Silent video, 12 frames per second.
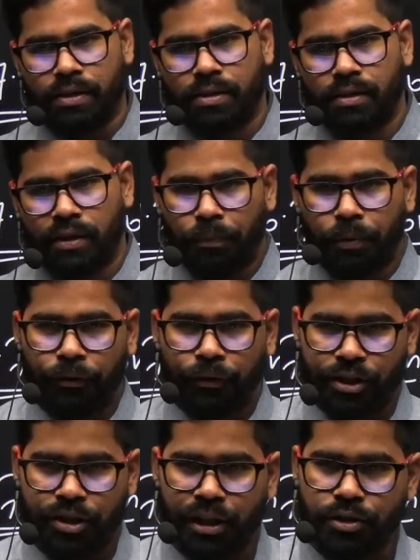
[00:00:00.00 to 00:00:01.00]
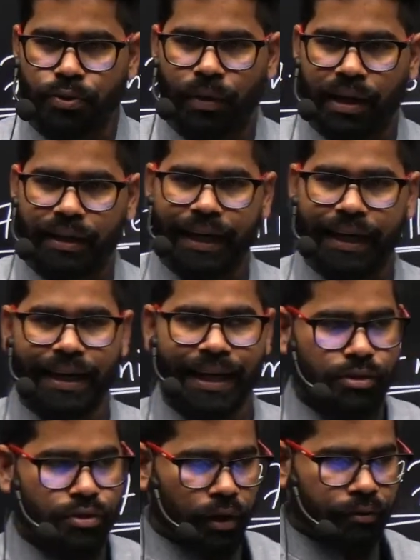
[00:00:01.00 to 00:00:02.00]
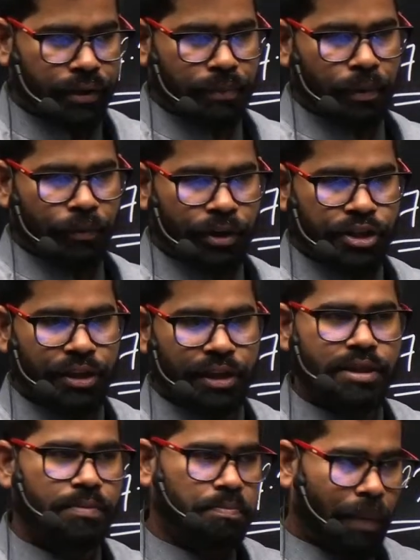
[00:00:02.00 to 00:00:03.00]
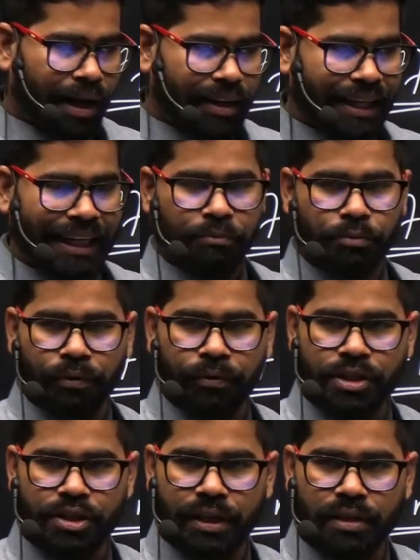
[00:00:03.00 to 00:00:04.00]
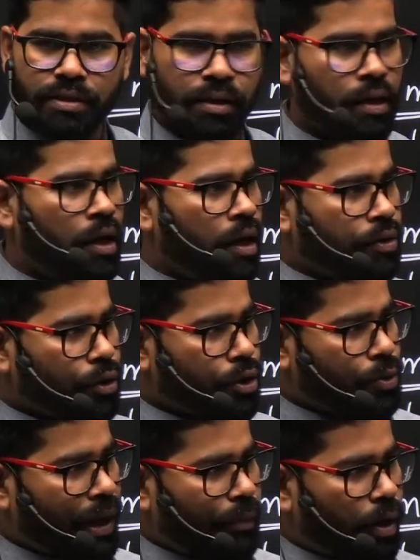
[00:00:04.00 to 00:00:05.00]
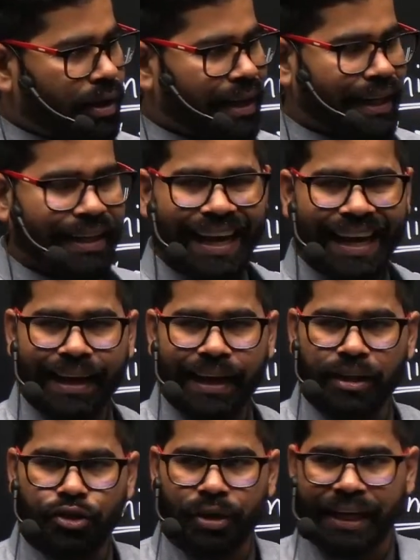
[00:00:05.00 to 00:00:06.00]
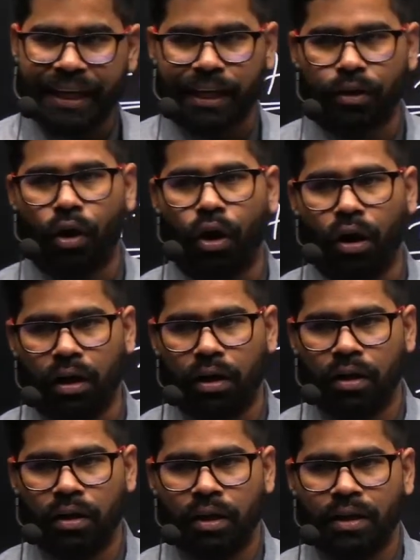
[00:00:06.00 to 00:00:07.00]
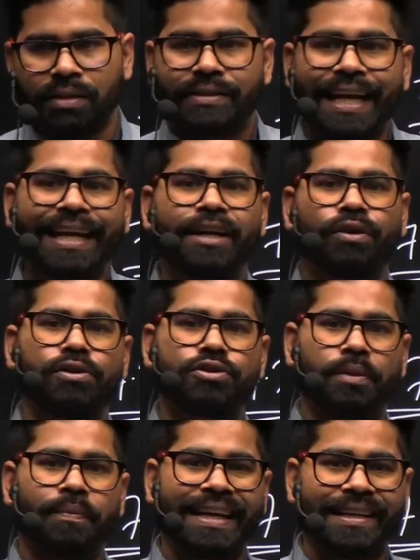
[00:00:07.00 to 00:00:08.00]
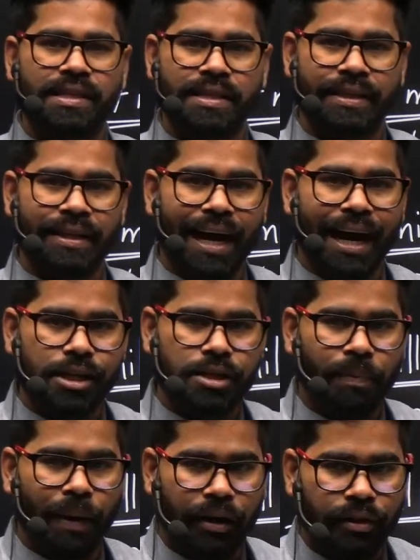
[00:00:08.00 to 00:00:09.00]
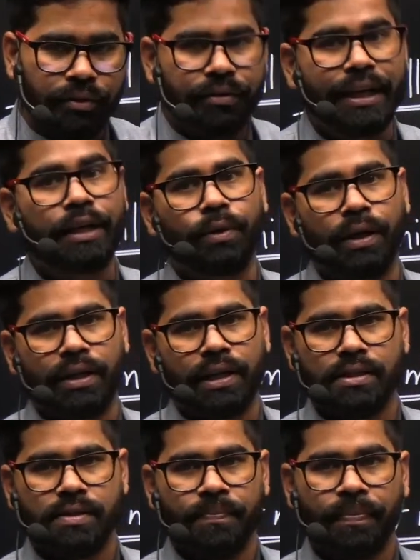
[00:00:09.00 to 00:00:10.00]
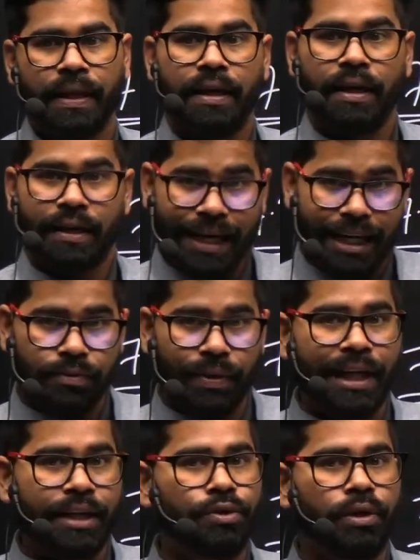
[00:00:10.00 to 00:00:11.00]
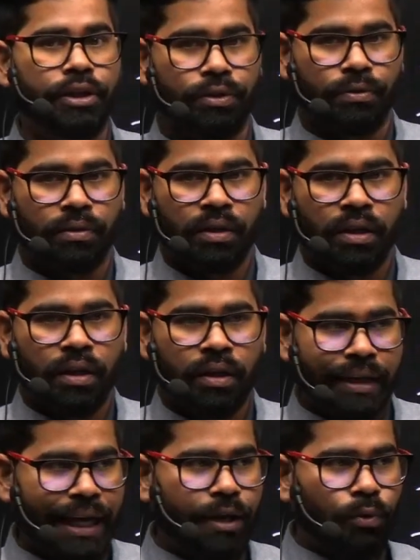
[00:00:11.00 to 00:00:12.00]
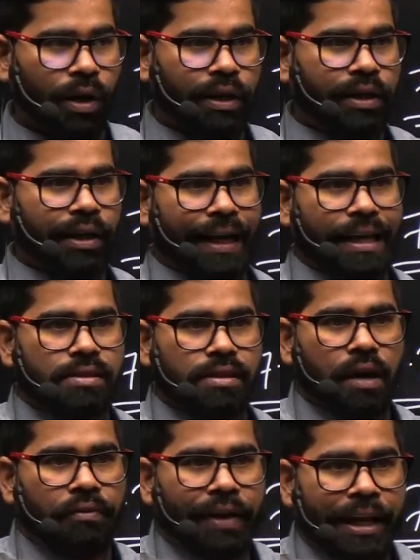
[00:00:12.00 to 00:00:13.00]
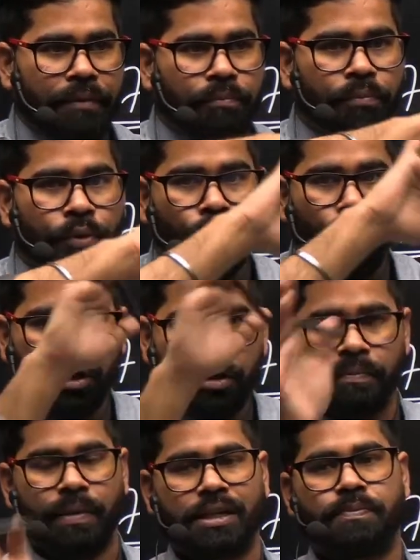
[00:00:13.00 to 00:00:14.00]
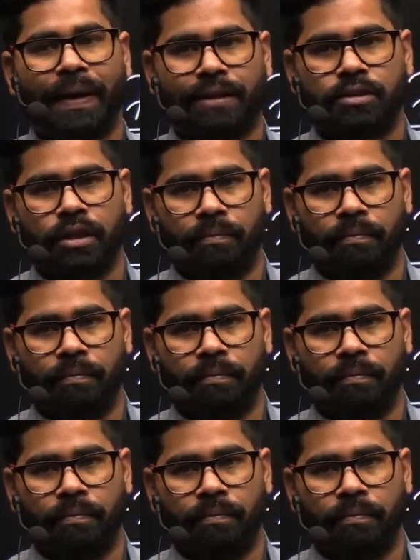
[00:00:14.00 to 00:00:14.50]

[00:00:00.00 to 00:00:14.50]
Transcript: The professionals who are there, like software professionals, marketing professionals, those who are working in AI training and all, they can also be considered as part of gig workers. That's why I told you, gig worker is a very broad spectrum.